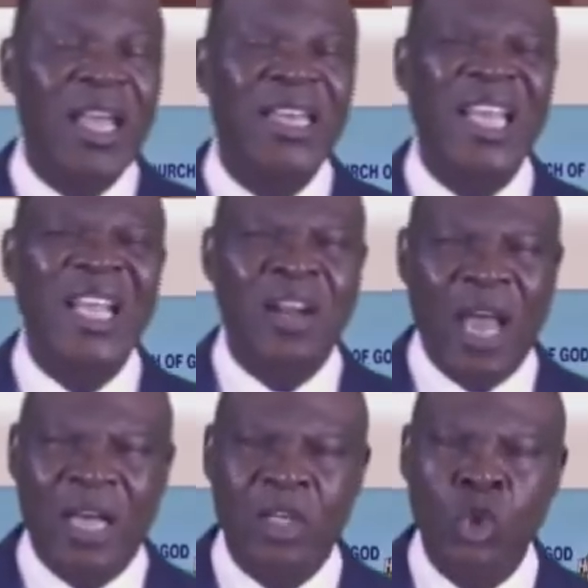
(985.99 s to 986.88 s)
let the
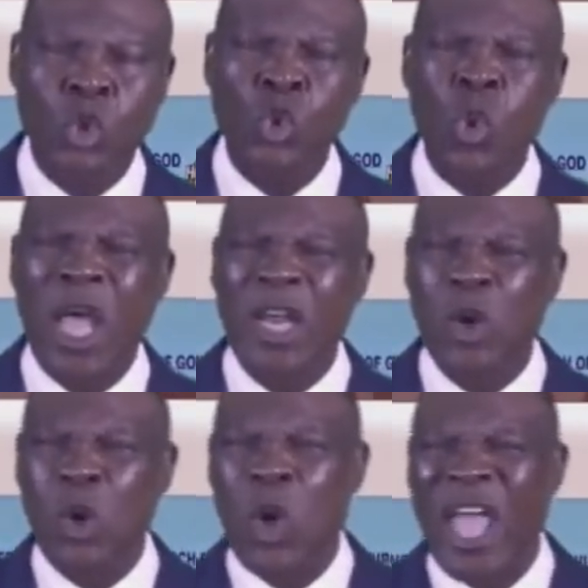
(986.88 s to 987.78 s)
ground
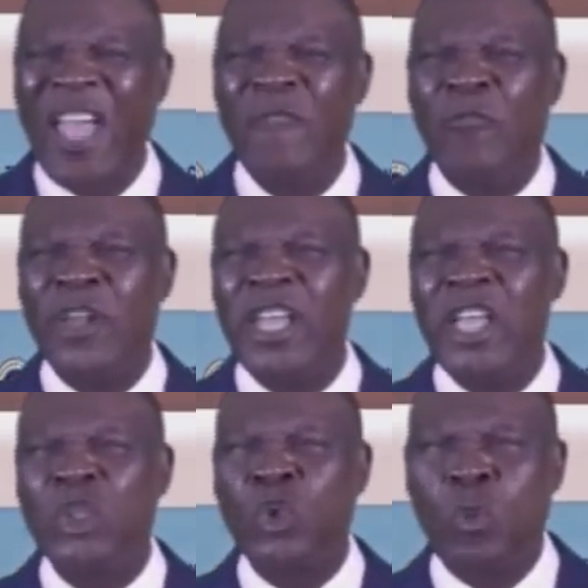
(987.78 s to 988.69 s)
swallow every
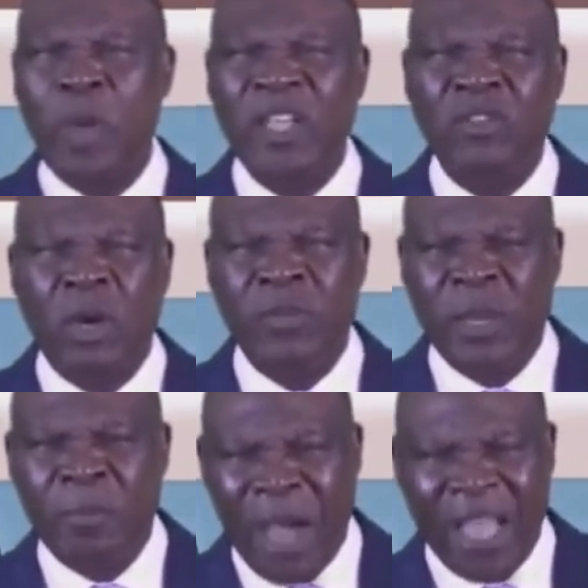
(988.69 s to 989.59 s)
instrument of
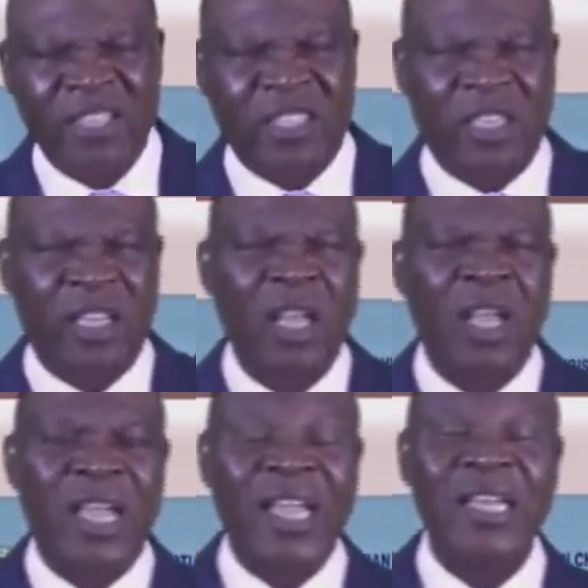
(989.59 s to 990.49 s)
the mighty
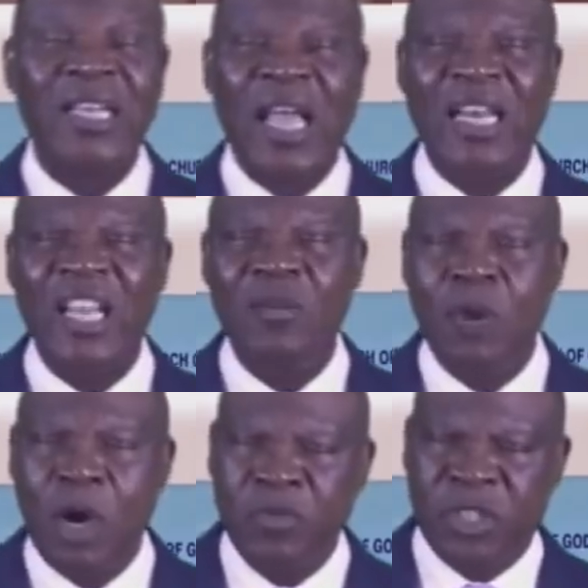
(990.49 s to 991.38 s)
in the
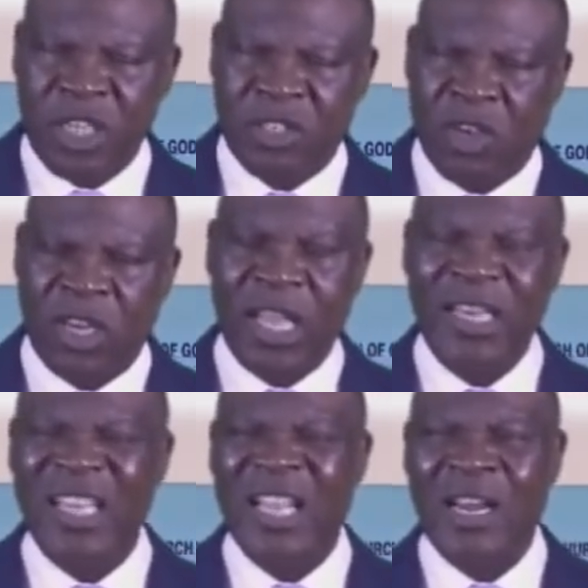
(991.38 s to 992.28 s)
name of Jesus.
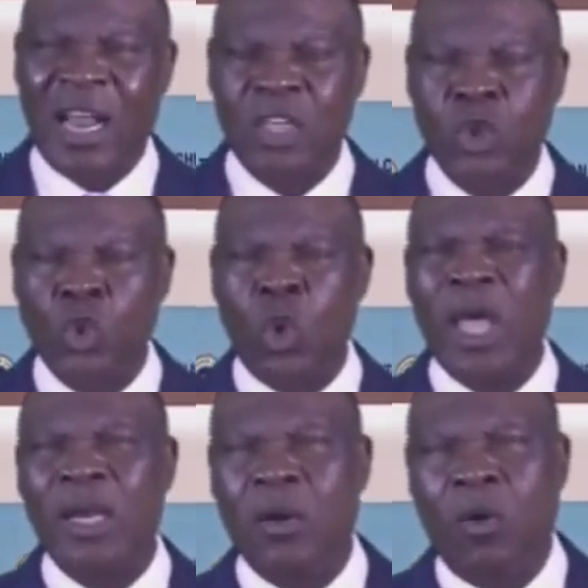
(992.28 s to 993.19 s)
Let the ground
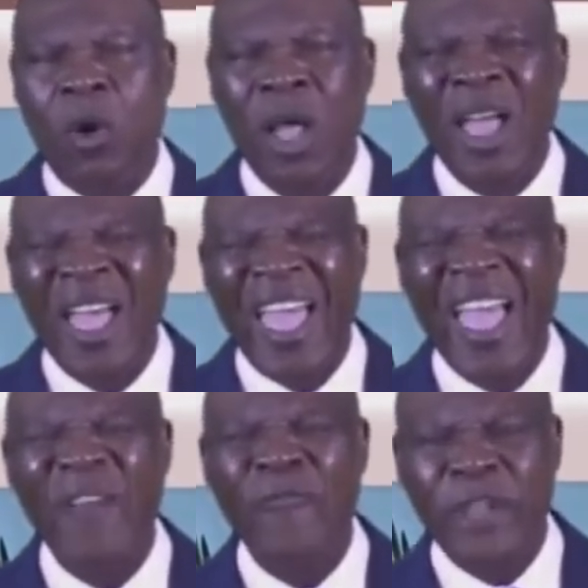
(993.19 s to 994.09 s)
swallow
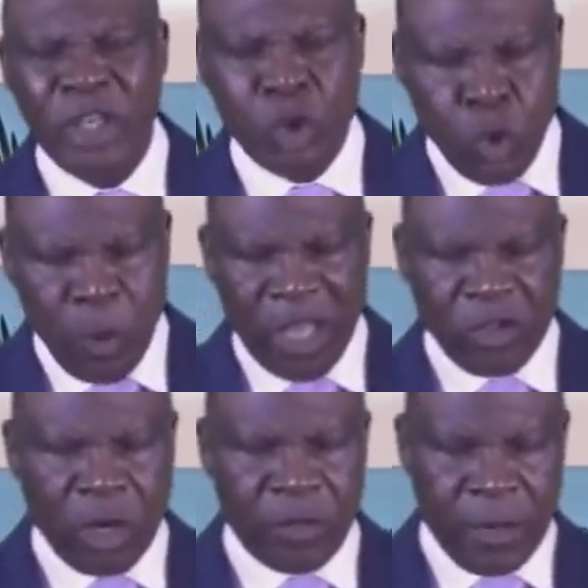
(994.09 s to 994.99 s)
every
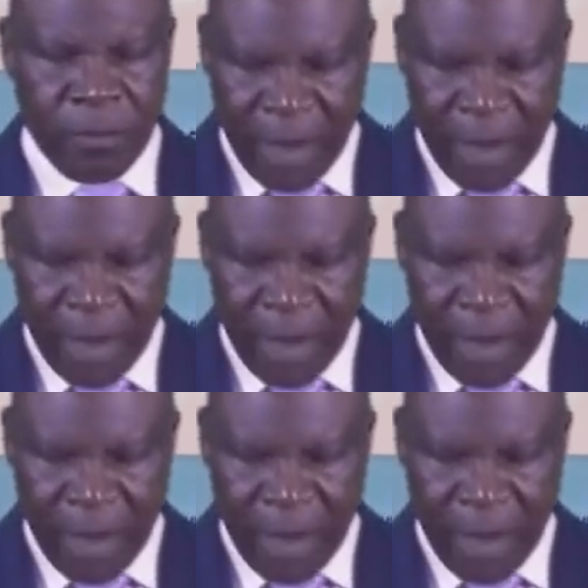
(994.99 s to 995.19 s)
instrument of the